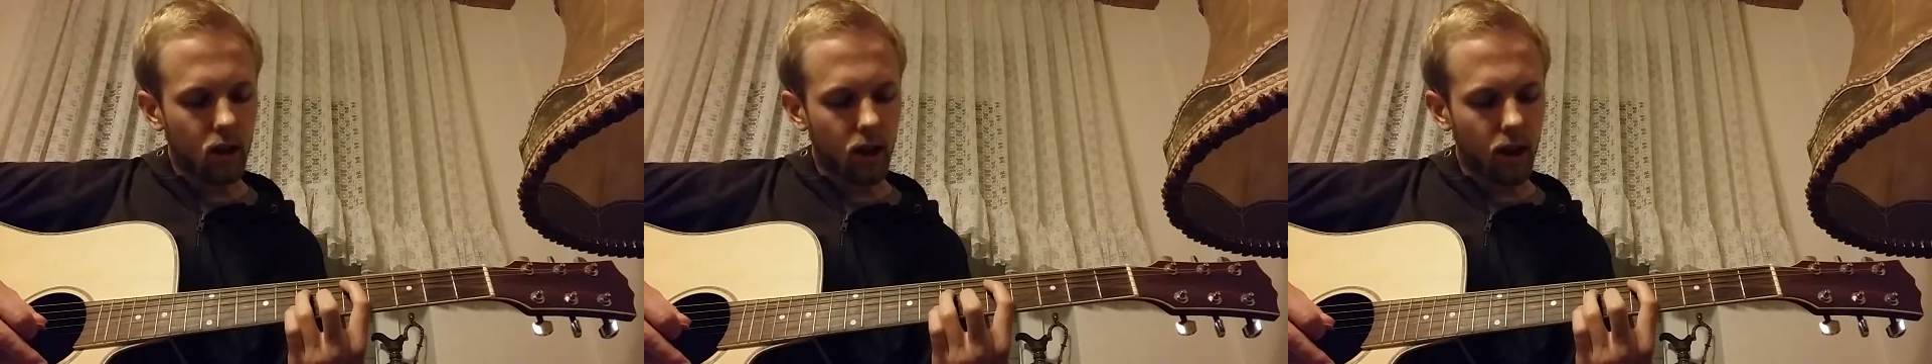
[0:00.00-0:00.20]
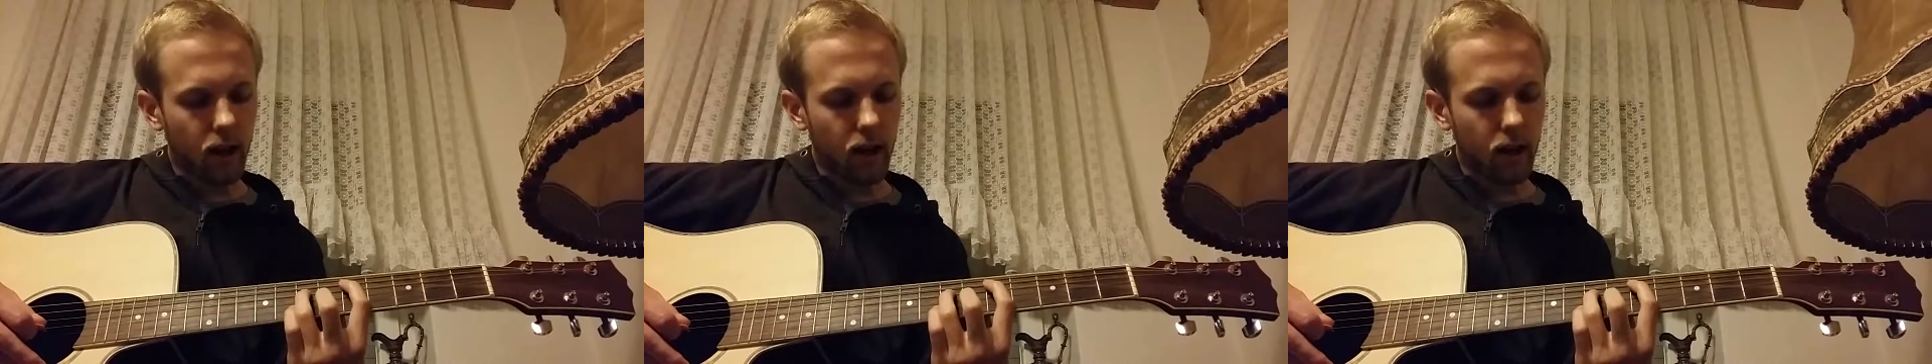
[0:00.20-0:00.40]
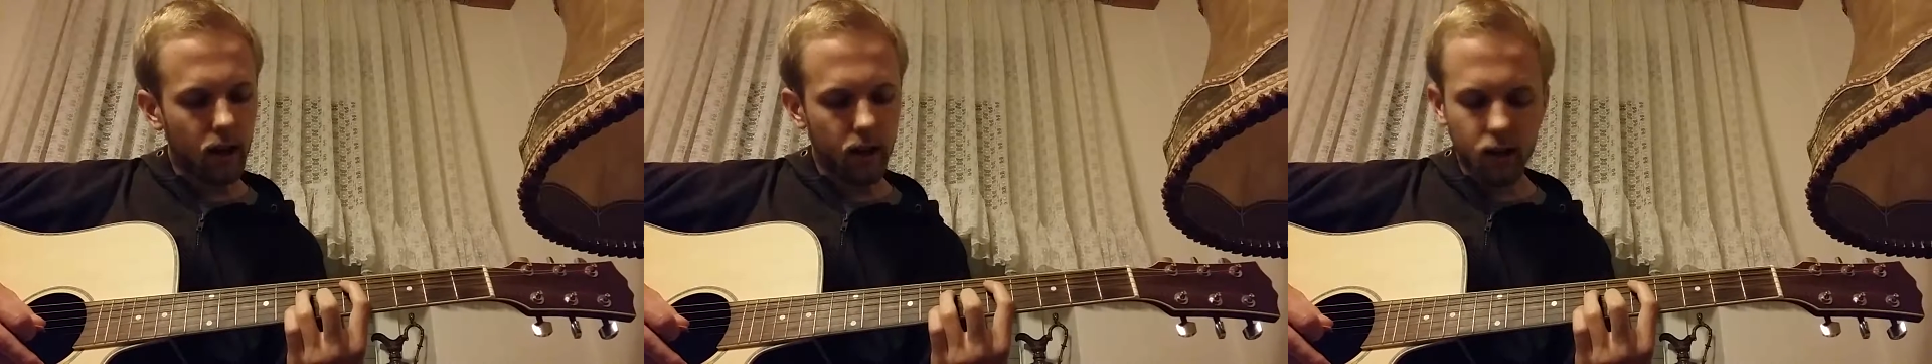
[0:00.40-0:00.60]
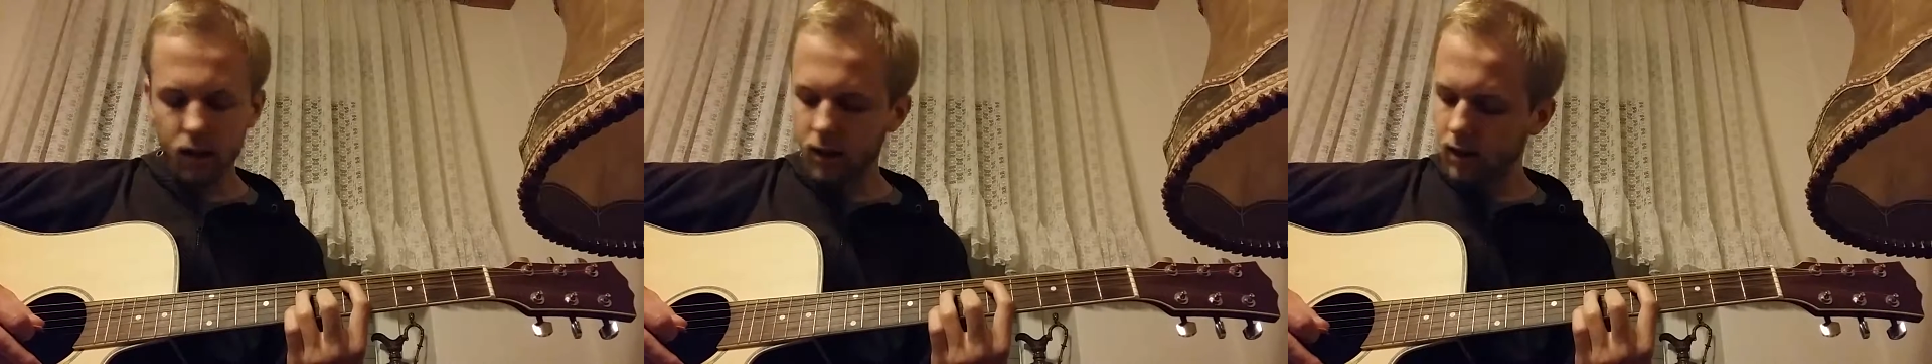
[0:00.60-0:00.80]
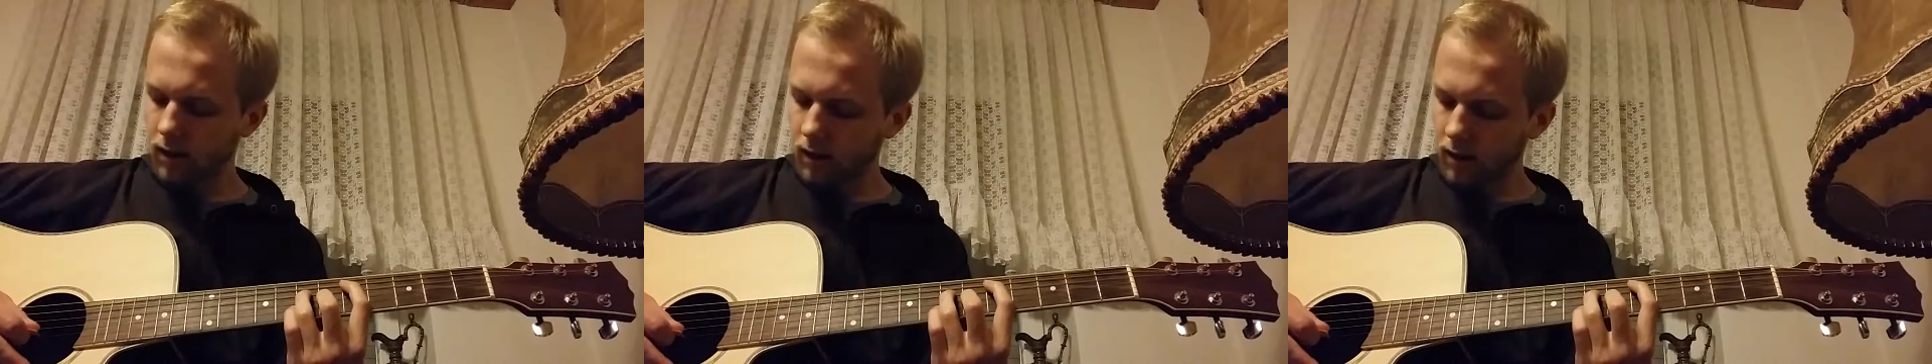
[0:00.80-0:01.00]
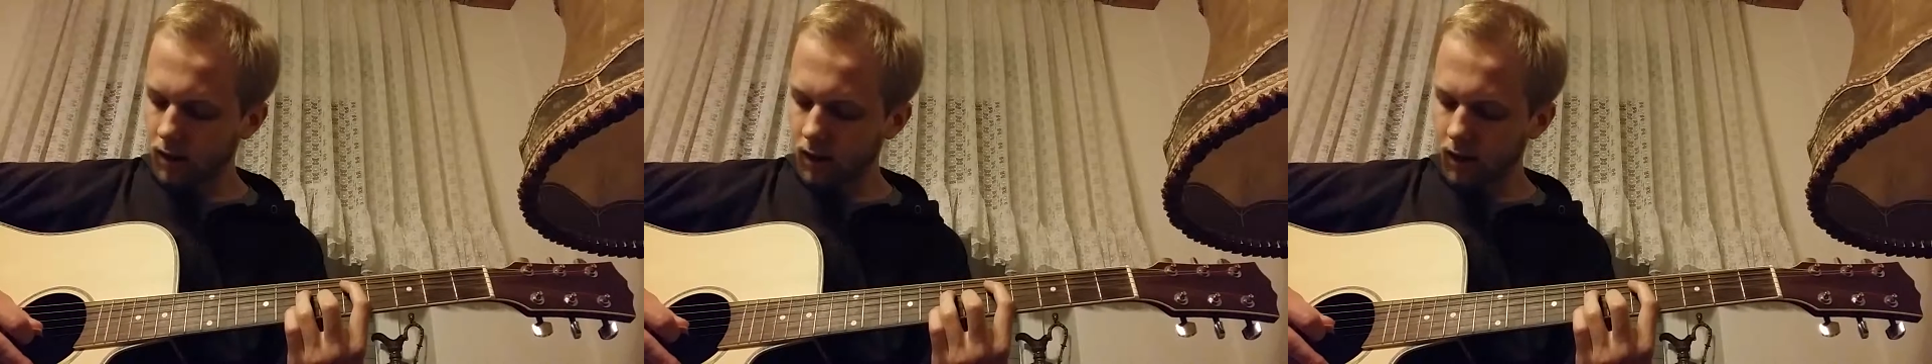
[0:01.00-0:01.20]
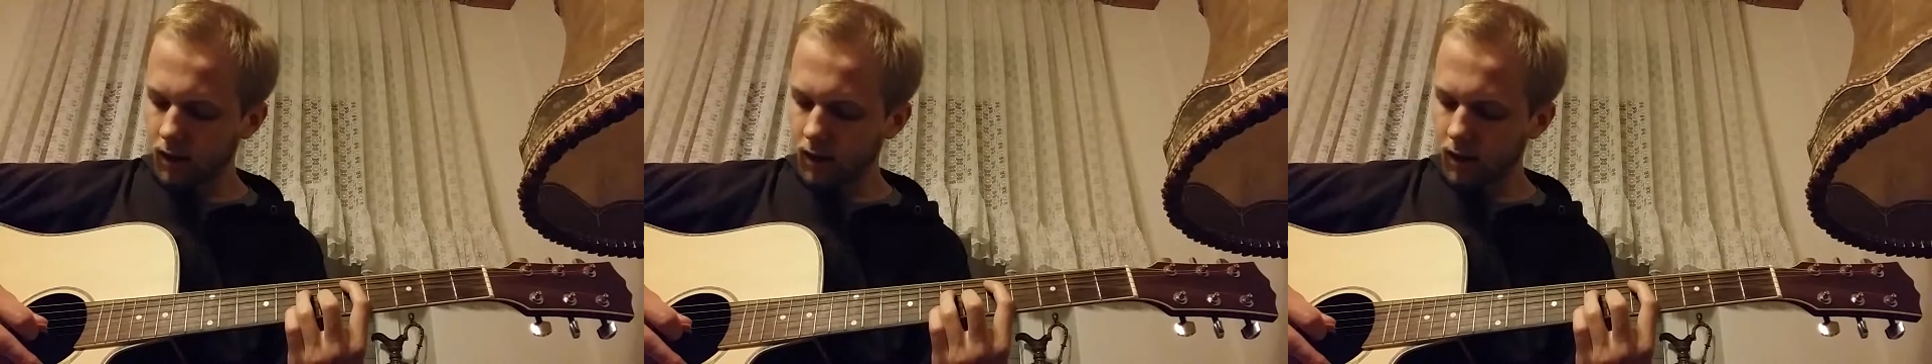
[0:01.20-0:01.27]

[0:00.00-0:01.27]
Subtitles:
and